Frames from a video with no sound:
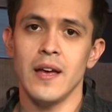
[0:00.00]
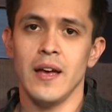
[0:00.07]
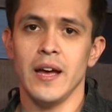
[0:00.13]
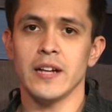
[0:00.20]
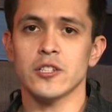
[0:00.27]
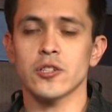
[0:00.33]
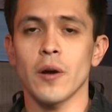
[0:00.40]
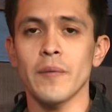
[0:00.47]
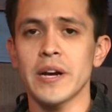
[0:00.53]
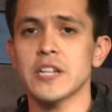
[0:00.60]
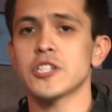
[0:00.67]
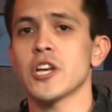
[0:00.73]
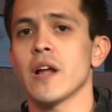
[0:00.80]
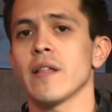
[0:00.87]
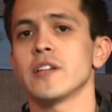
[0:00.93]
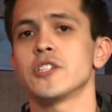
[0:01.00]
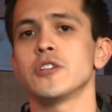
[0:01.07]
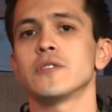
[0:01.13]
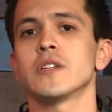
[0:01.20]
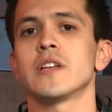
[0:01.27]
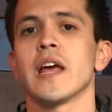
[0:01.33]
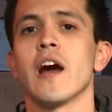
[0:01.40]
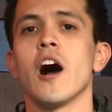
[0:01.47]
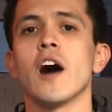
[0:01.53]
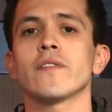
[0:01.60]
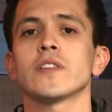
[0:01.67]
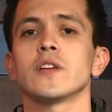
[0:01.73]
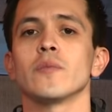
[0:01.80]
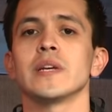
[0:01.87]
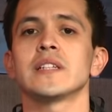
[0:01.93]
And so I want to challenge you today.
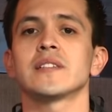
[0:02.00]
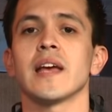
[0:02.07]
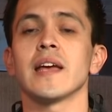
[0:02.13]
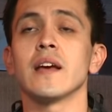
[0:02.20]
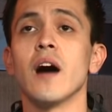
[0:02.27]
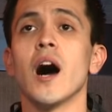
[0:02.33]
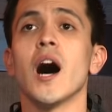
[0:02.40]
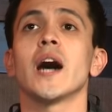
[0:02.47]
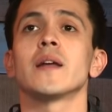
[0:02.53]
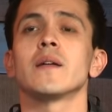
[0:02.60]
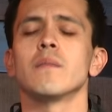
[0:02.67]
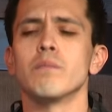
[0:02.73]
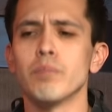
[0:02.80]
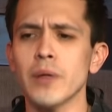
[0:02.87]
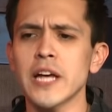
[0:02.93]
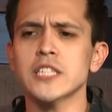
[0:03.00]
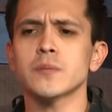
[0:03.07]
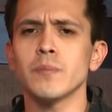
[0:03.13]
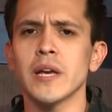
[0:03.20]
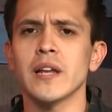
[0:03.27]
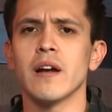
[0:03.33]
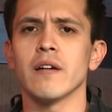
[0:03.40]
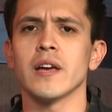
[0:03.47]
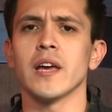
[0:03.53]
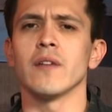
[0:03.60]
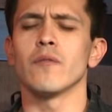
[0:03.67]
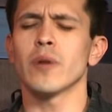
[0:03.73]
Often we say, God, bless me and I'll give.